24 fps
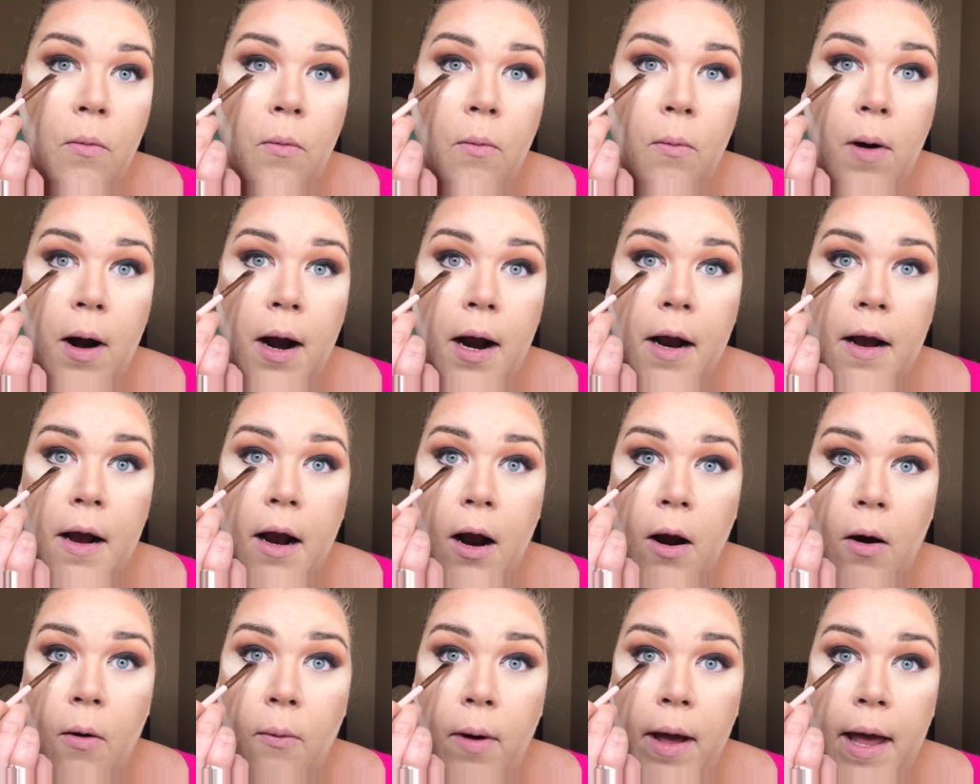work
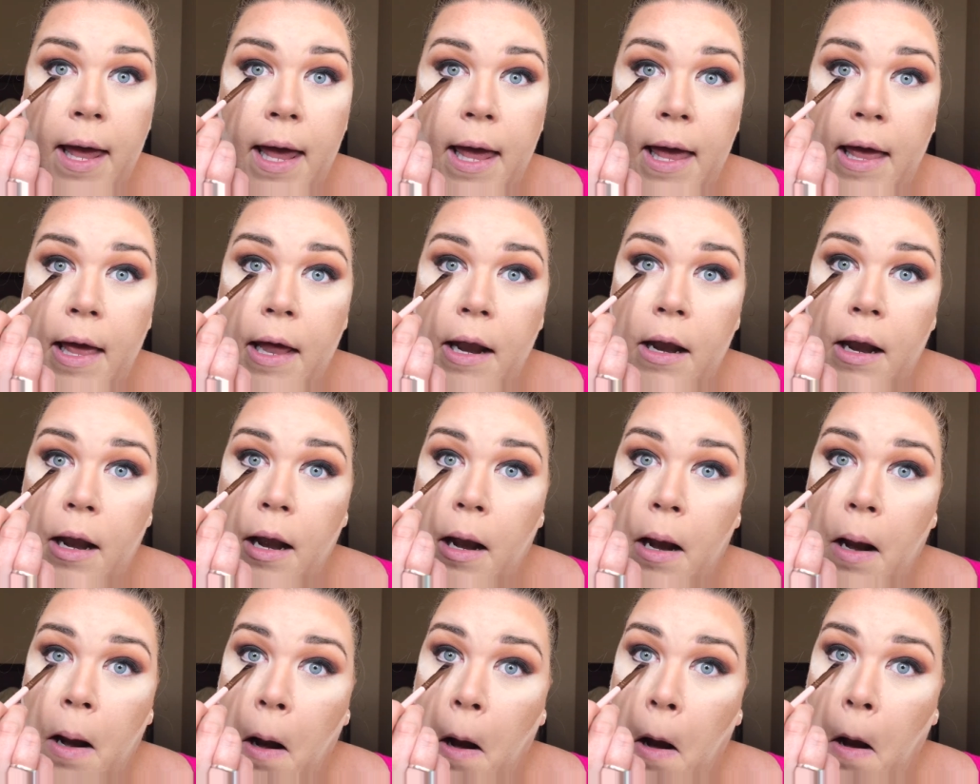our way in.
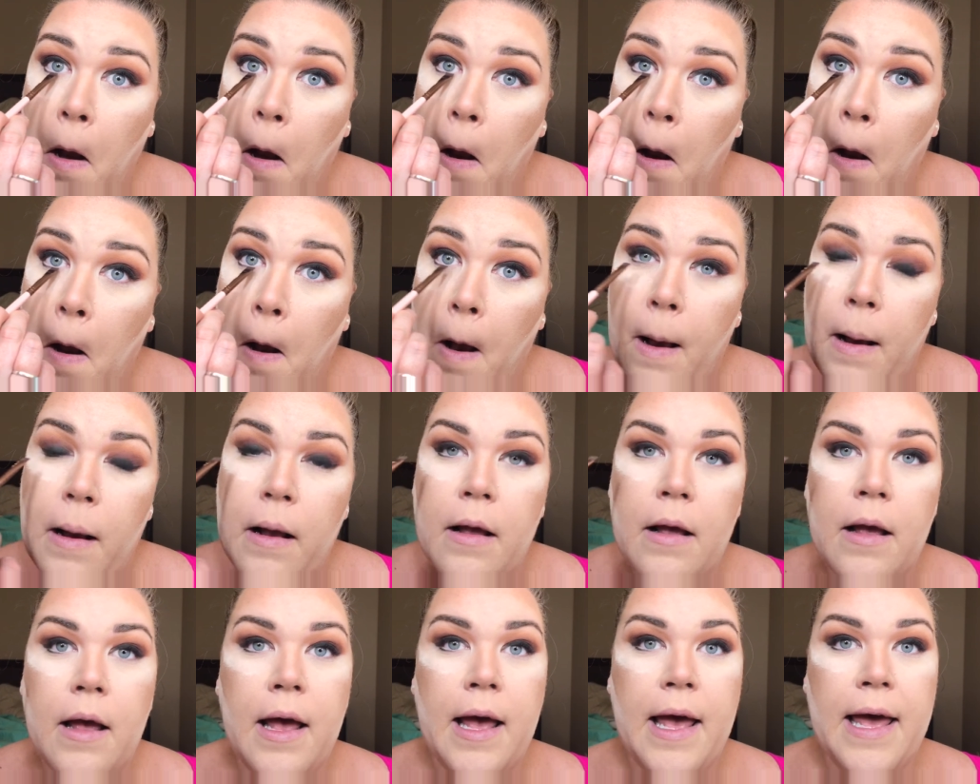
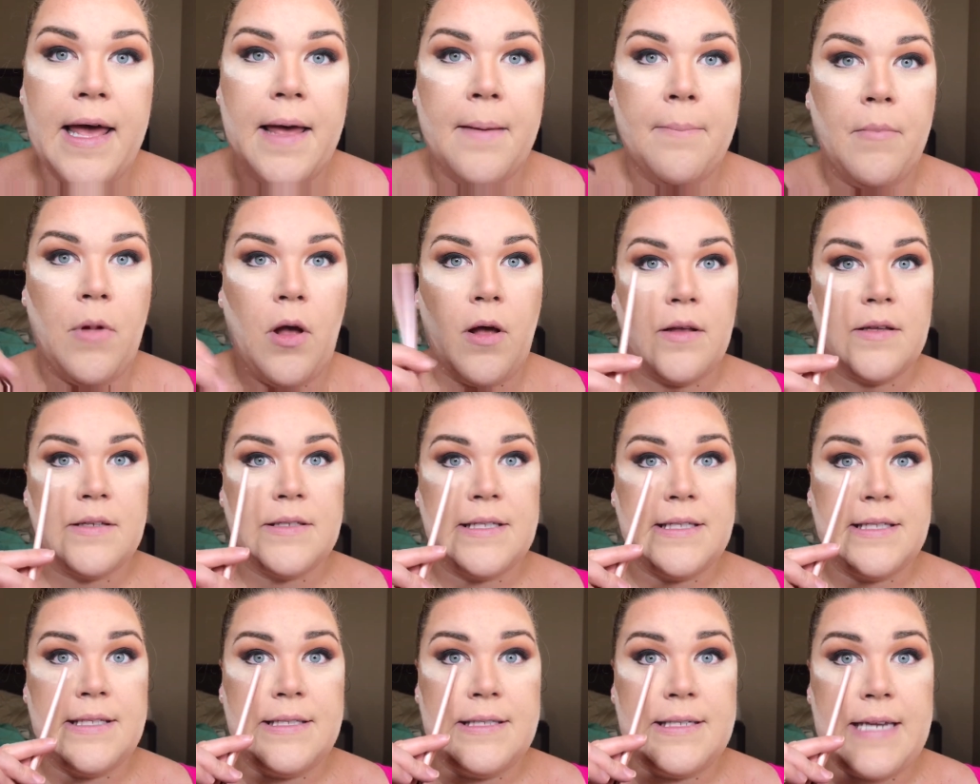I am
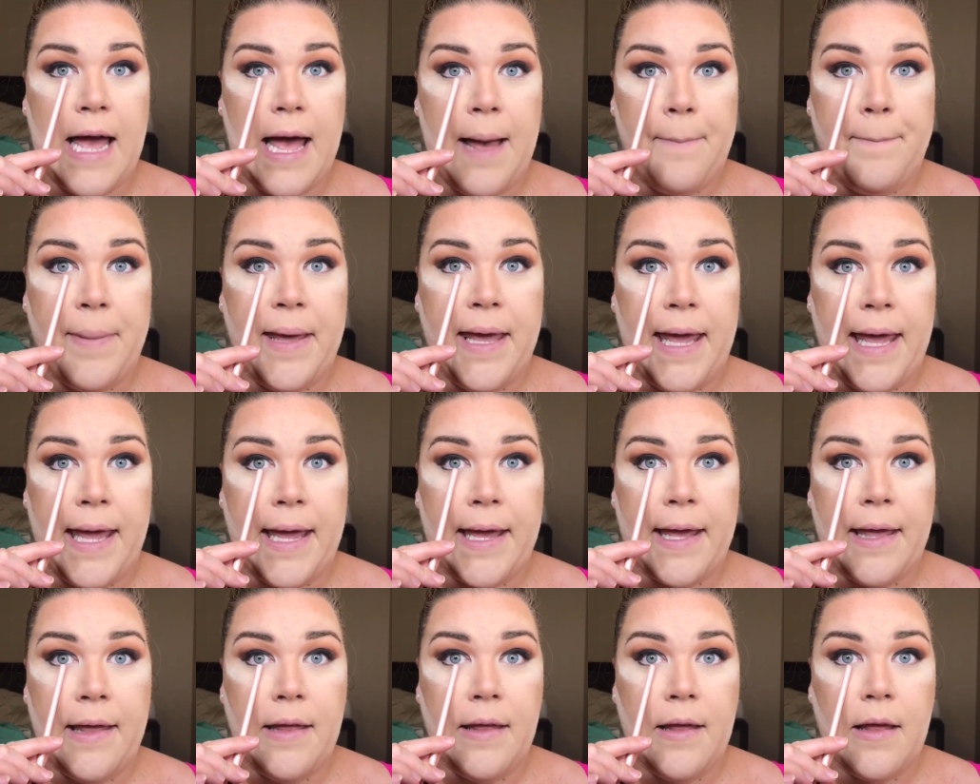
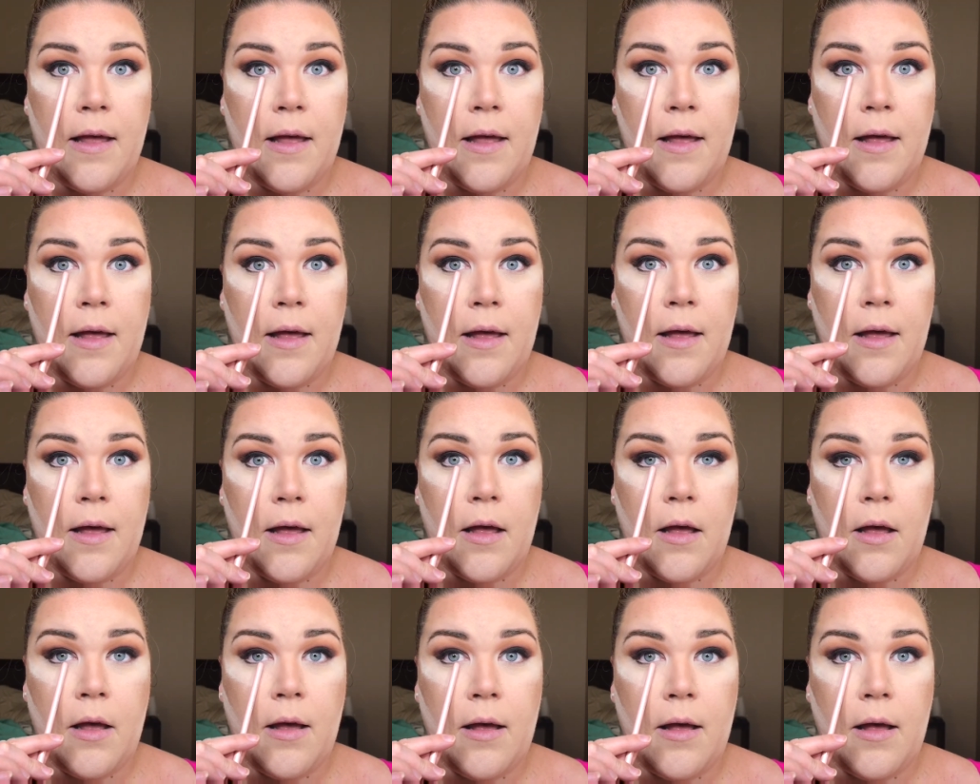stopping
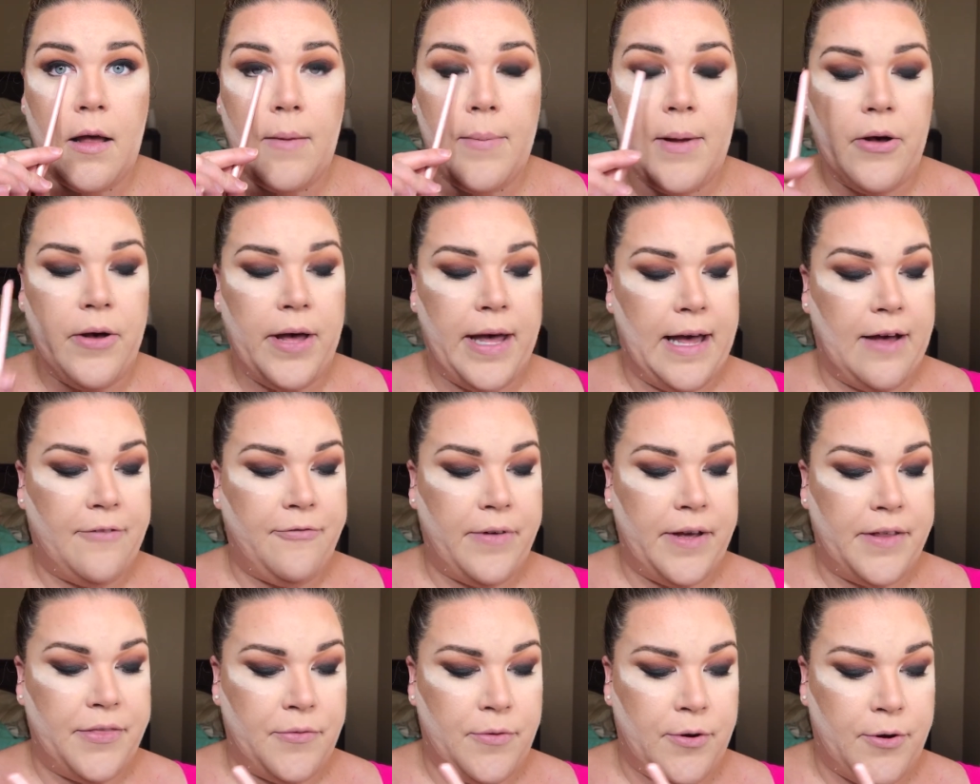about
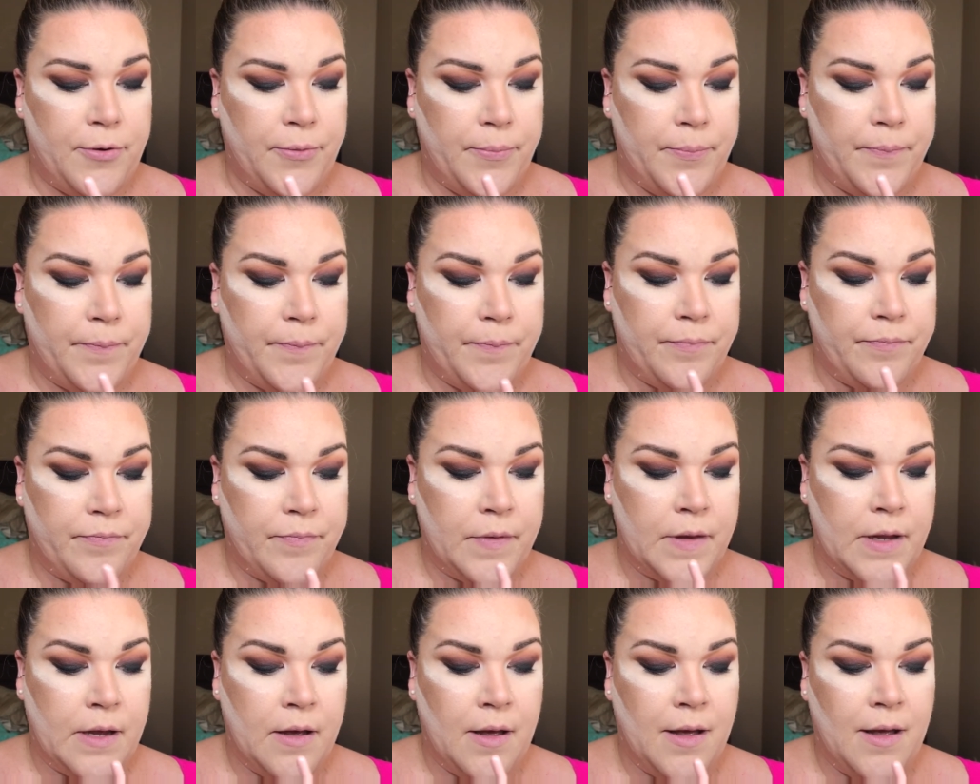halfway through.
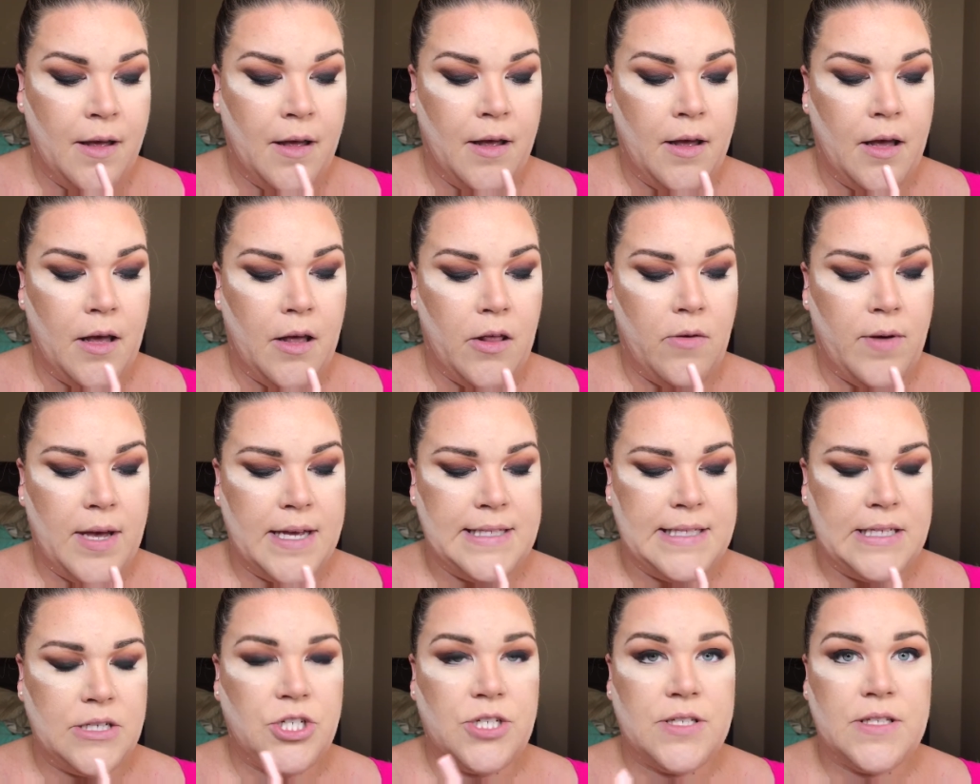
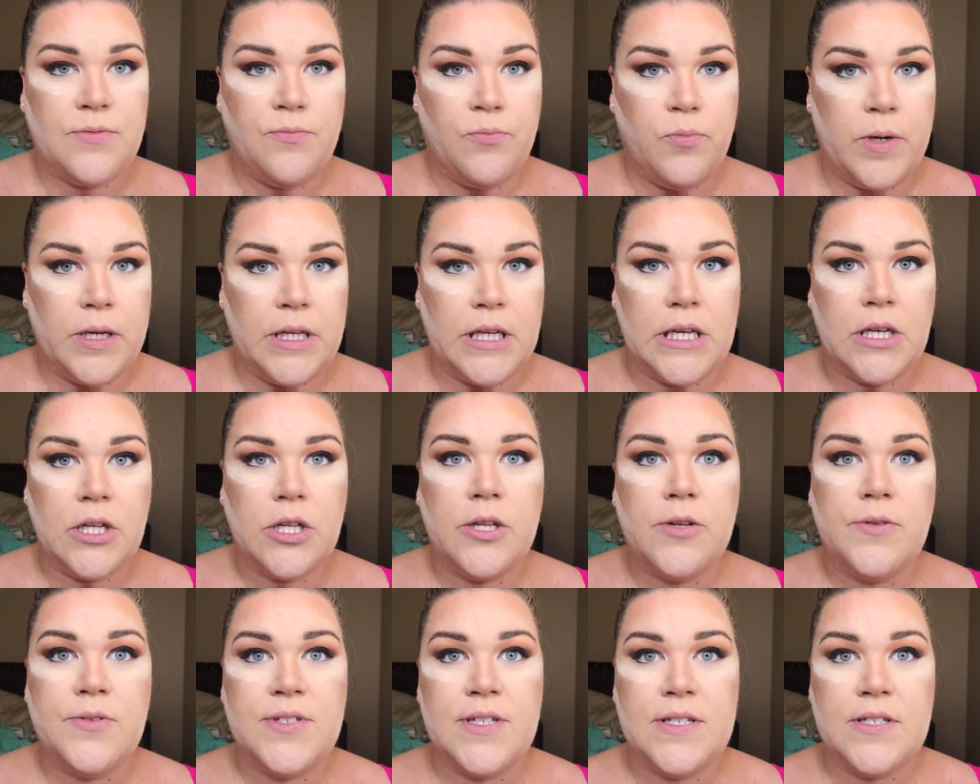Otherwise it just really
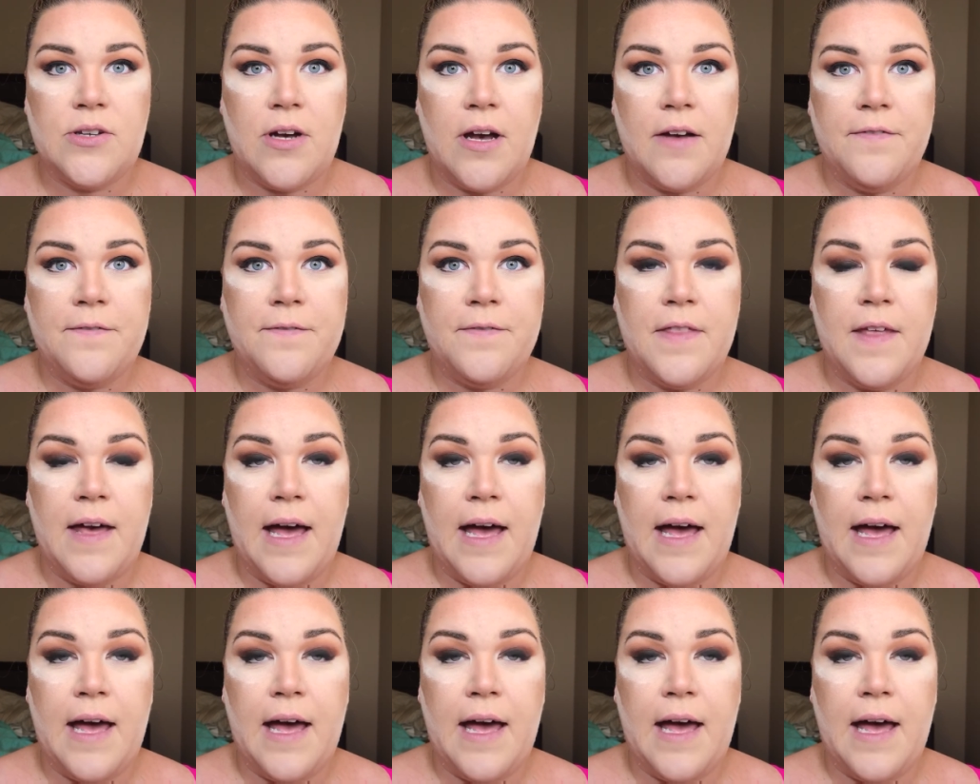closes off